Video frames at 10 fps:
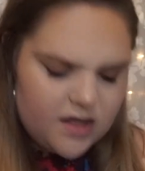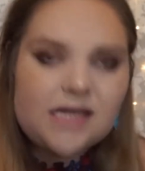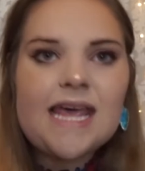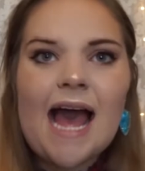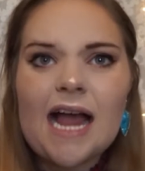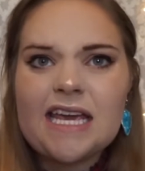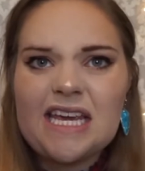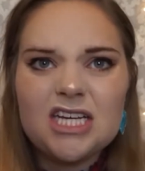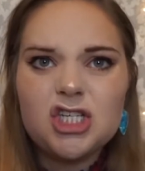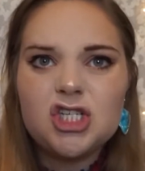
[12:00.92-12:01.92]

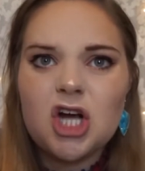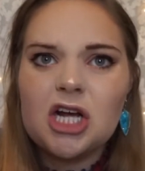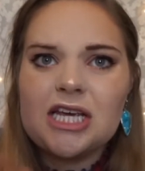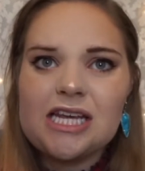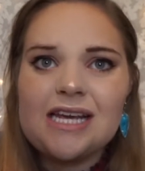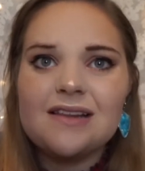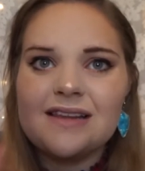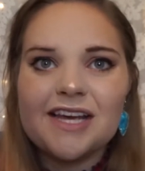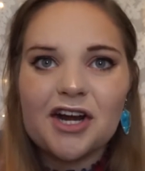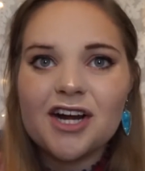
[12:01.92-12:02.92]
tacky chunky
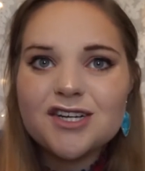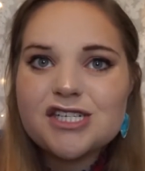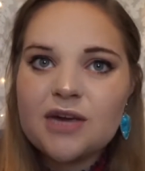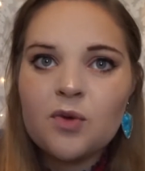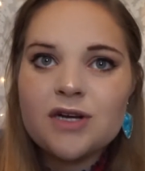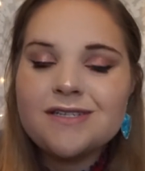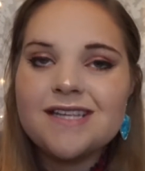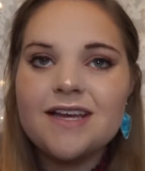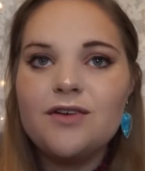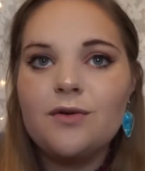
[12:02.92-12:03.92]
glitter shimmers
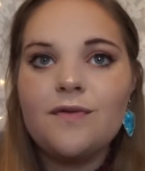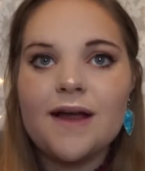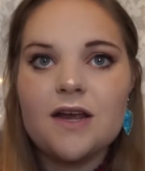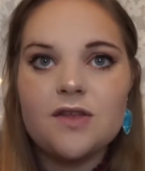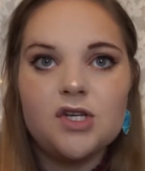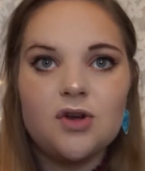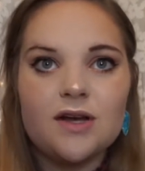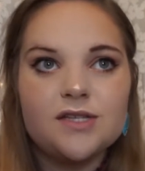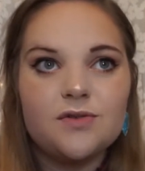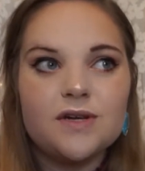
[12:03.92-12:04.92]
that you'll find at the
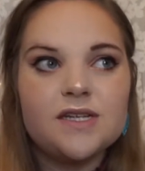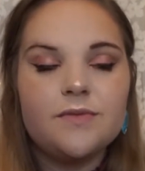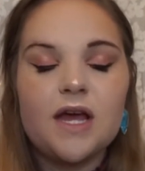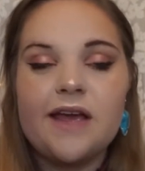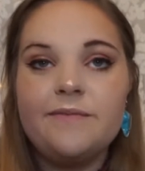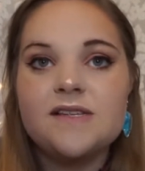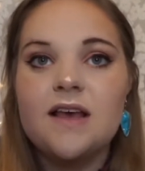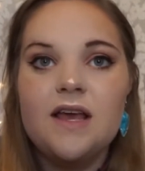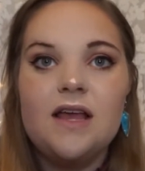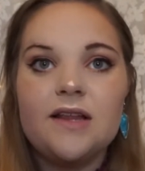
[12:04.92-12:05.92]
drugstore sometimes.
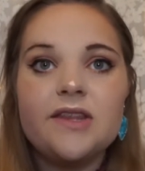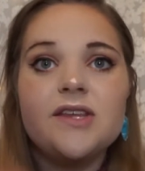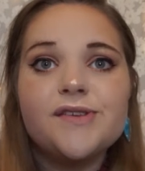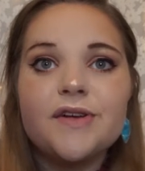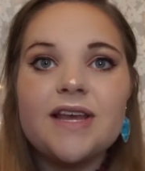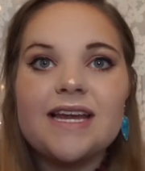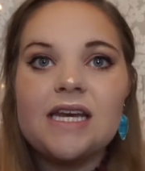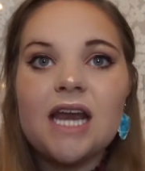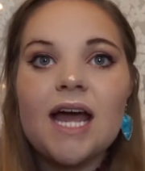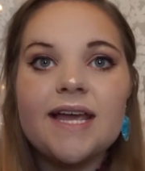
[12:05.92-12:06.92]
Like, these are like
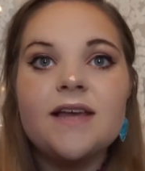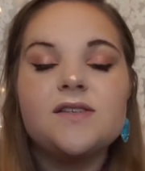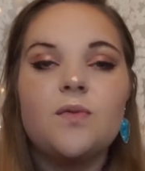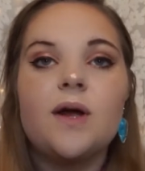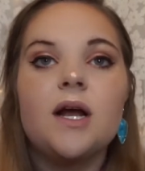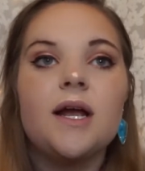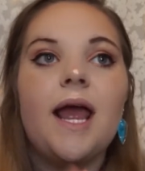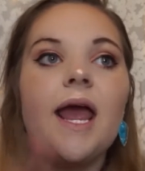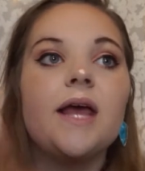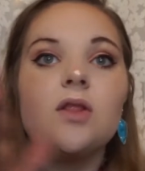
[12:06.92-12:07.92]
nice where
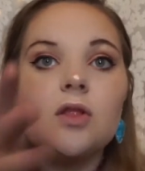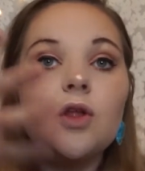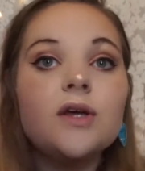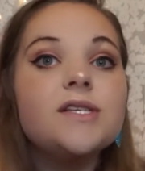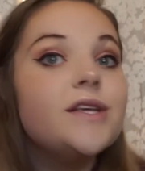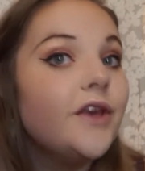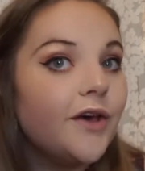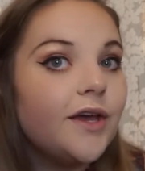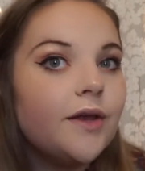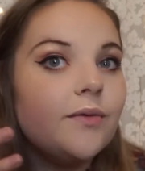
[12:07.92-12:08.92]
it looks
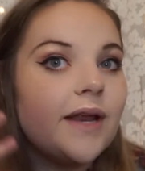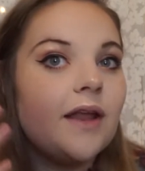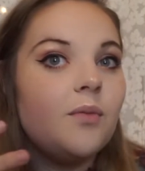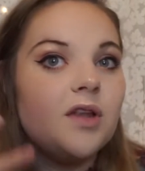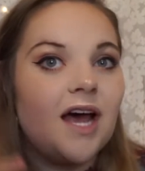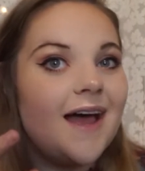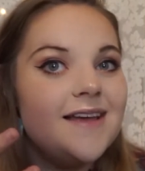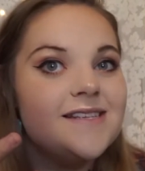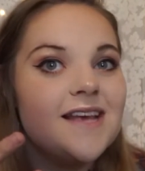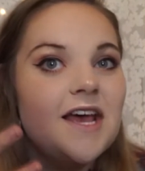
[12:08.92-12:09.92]
good when it
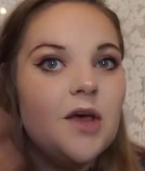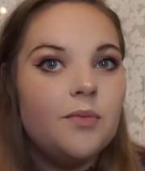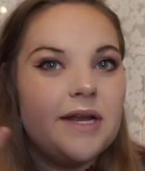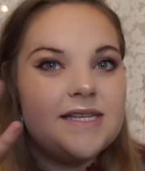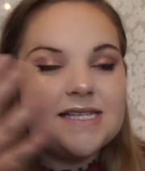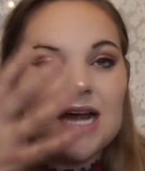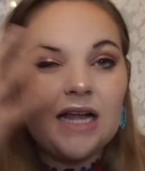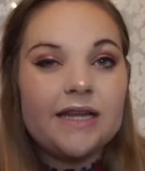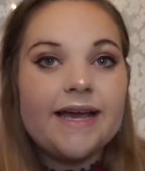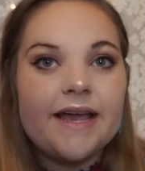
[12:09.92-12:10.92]
applies, but it's
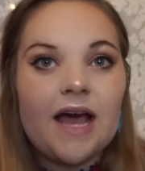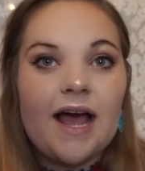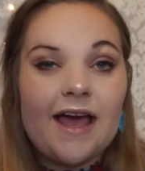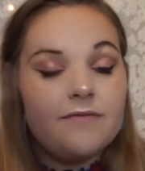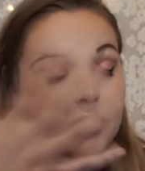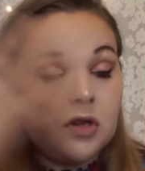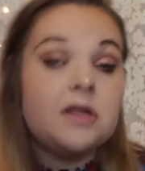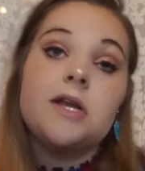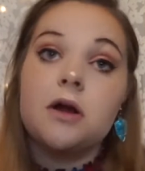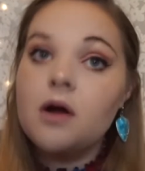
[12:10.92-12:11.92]
not like I have
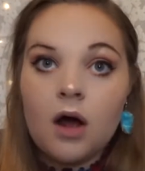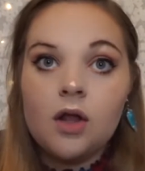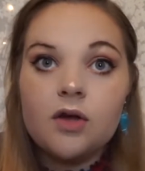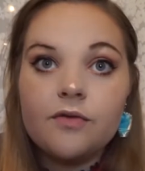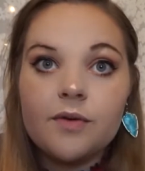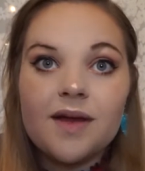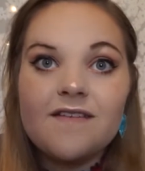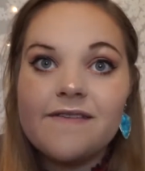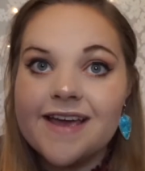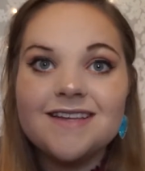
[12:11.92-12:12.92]
glitter all over my
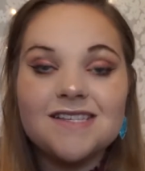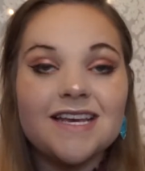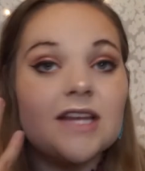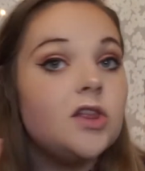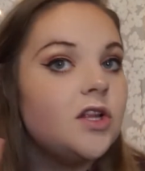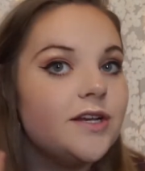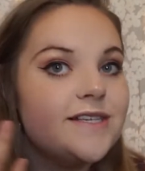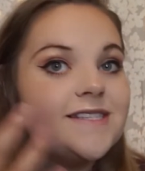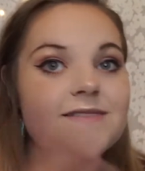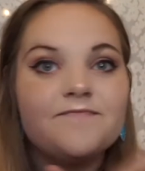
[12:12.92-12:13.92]
face. Like, it
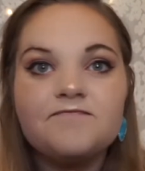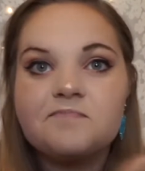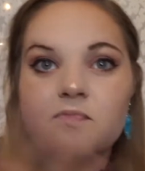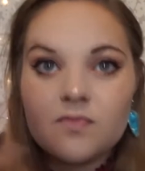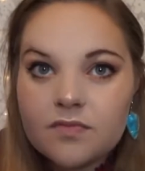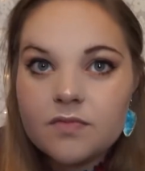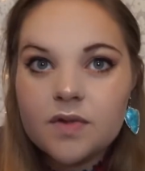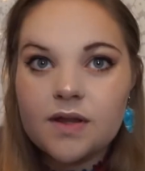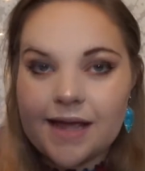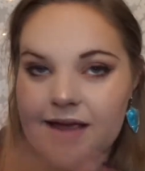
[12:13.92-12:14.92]
looks
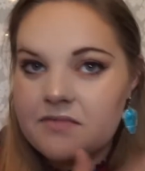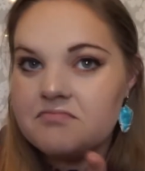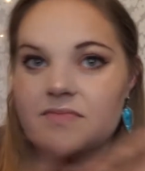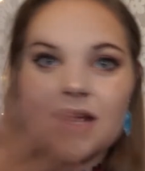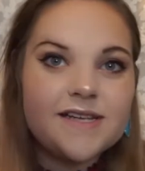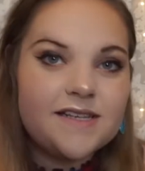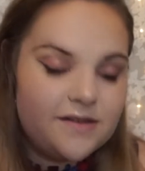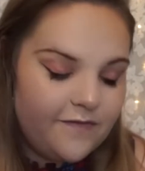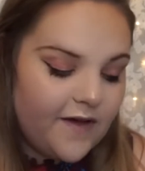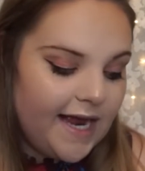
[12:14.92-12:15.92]
like nice
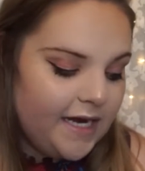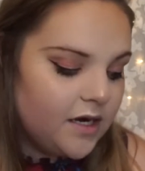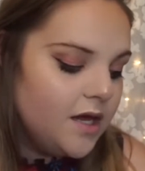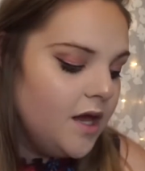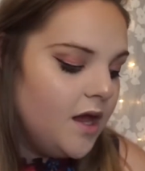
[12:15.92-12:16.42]
and fine.